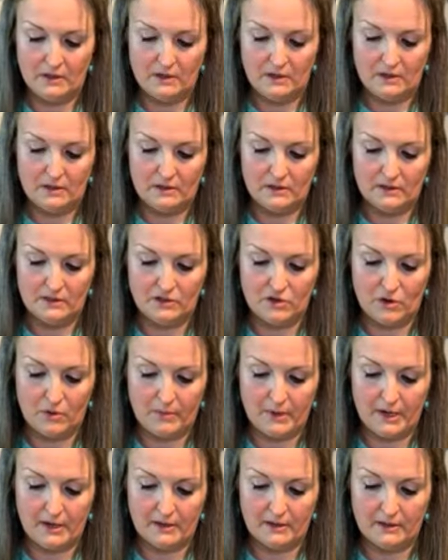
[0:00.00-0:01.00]

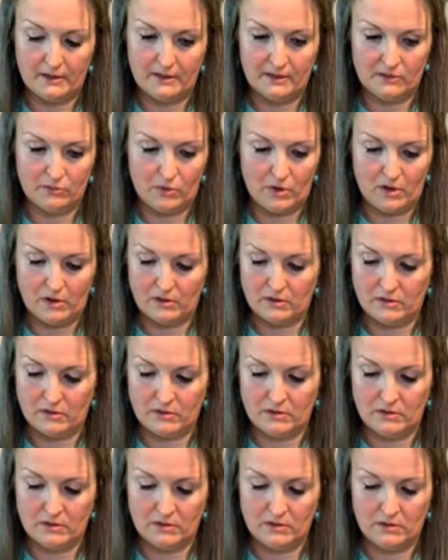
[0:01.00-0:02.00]
snowman as well.
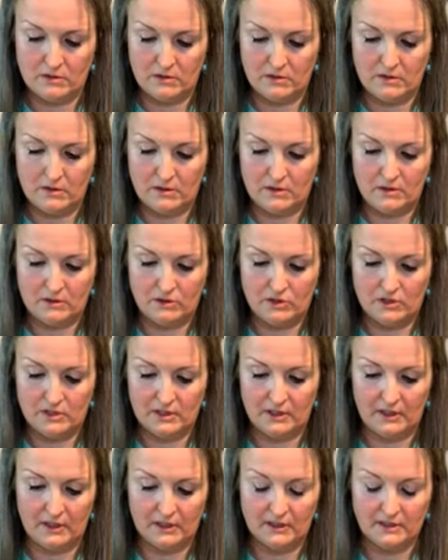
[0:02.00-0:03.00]
Just
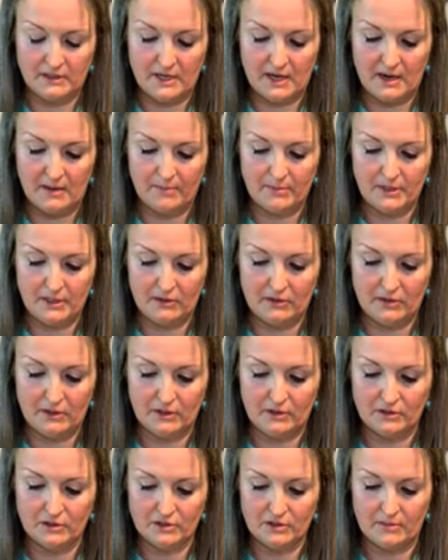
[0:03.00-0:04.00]
like a dab down here or
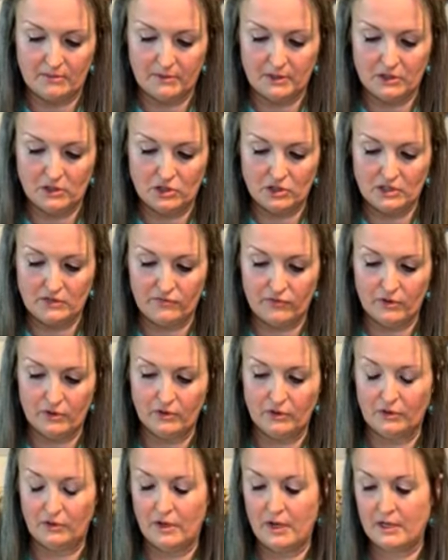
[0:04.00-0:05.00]
something, just for a
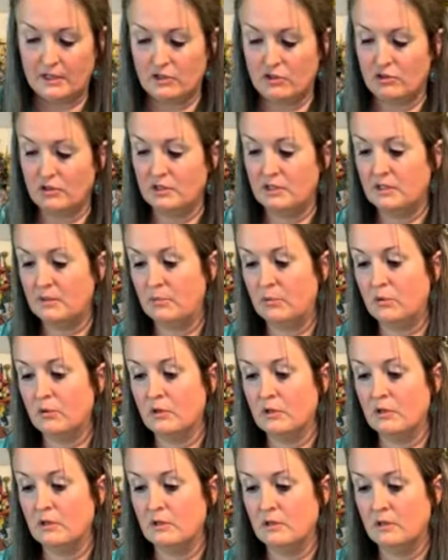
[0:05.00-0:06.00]
little extra
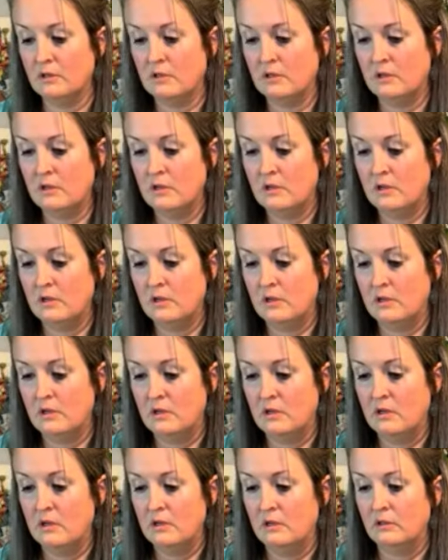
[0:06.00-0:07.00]
support.
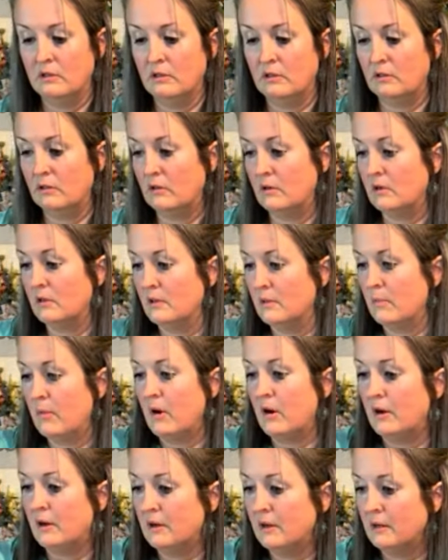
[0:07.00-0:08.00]
Little on the
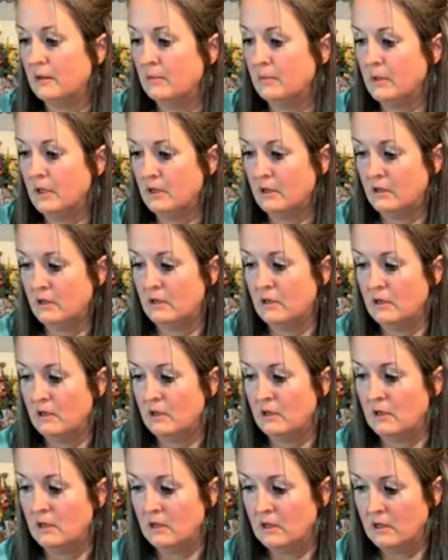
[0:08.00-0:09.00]
bottom.
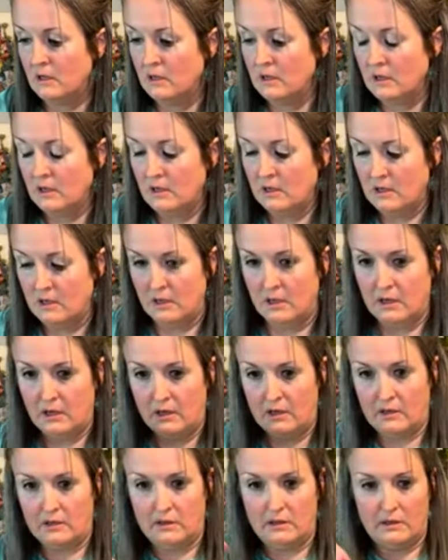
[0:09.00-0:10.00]

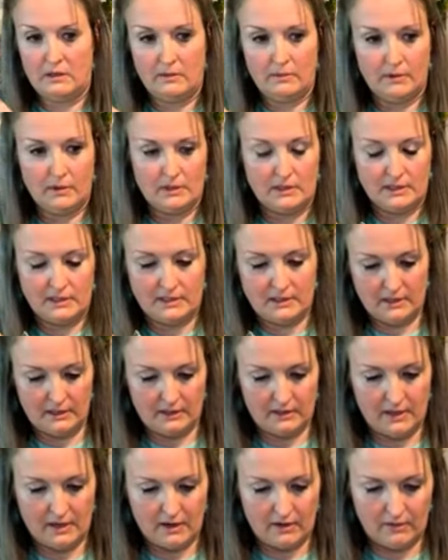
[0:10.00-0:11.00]
And then I'm going to stick
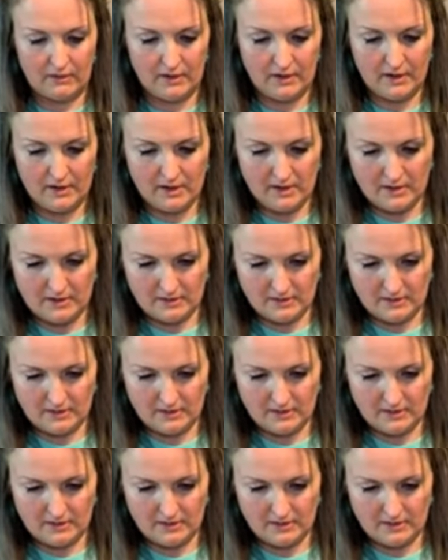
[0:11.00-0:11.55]
that right